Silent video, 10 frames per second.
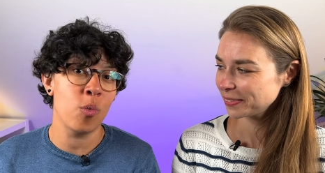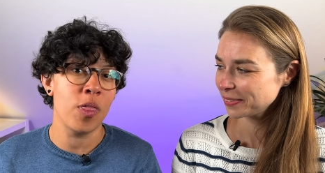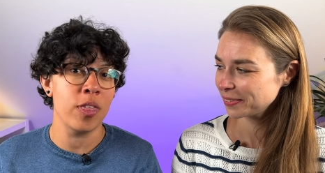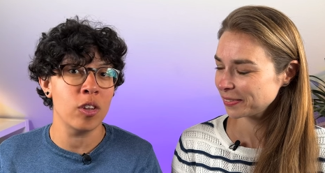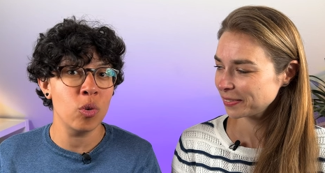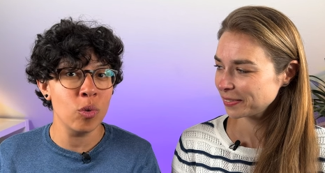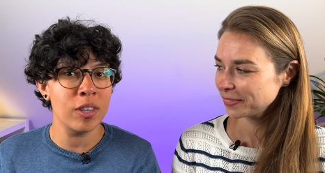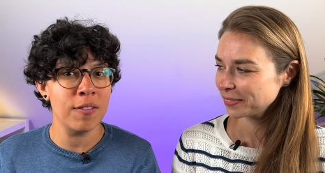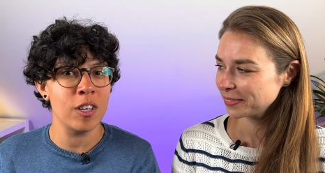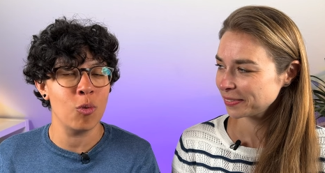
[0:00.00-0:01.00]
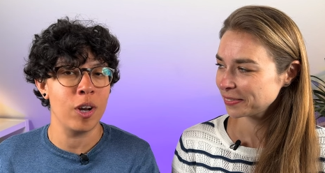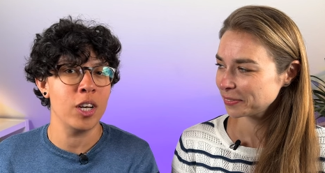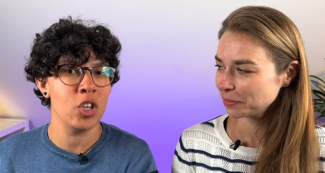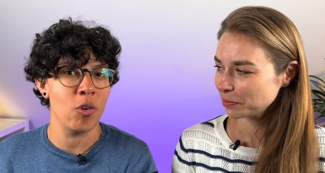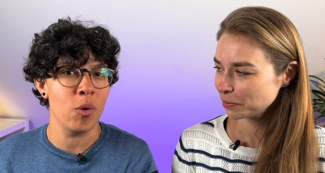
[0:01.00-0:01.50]
Speaker 1: with the two CVs we're
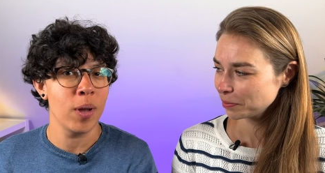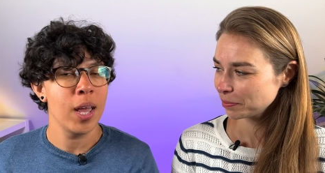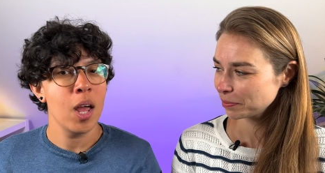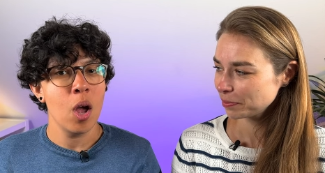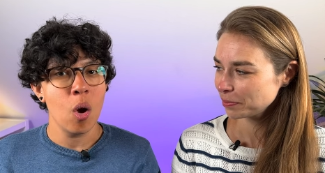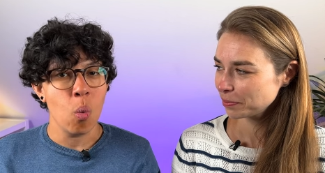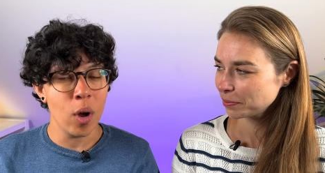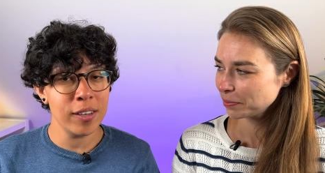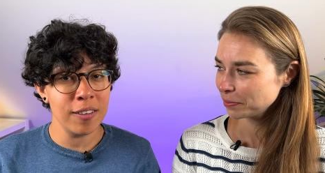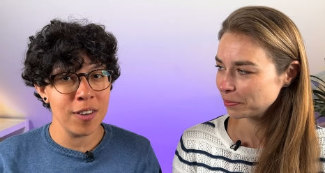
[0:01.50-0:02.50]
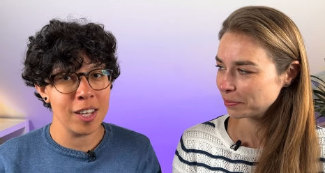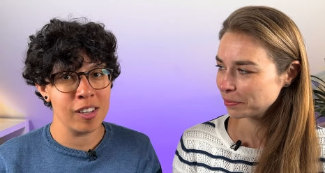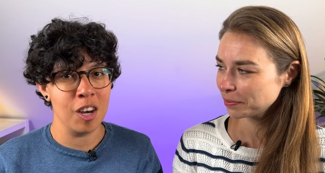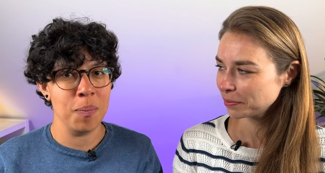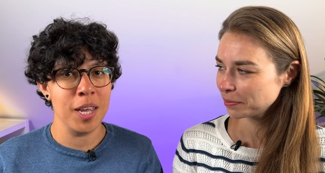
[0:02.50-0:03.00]
gonna show you. One CV
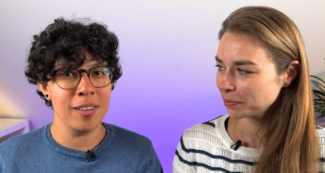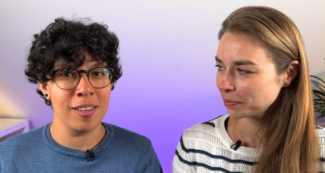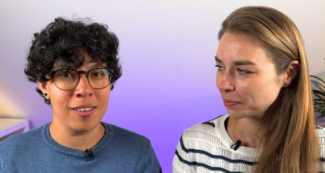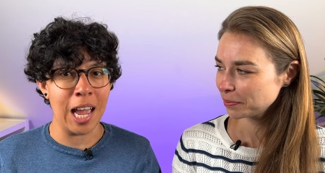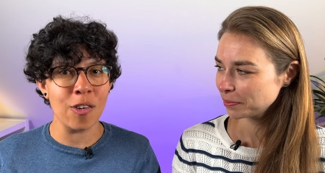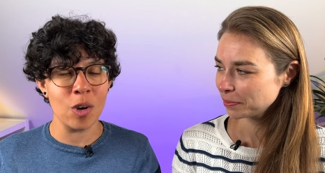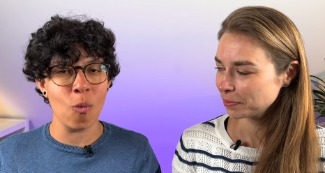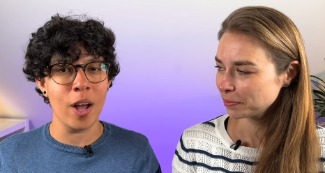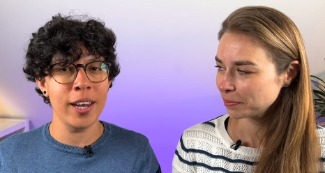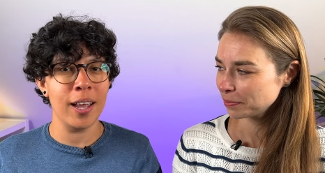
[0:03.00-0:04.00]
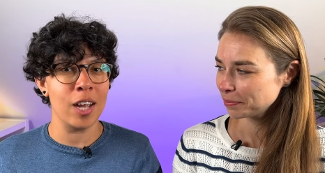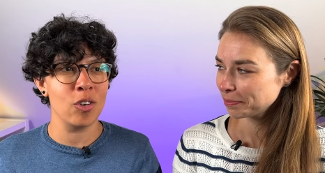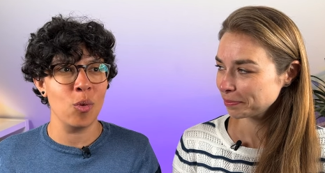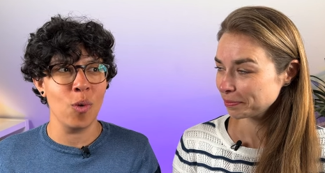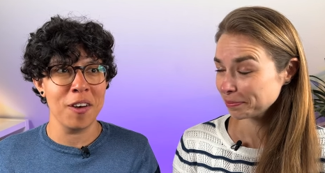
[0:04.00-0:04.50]
is going to be a designery one, actually one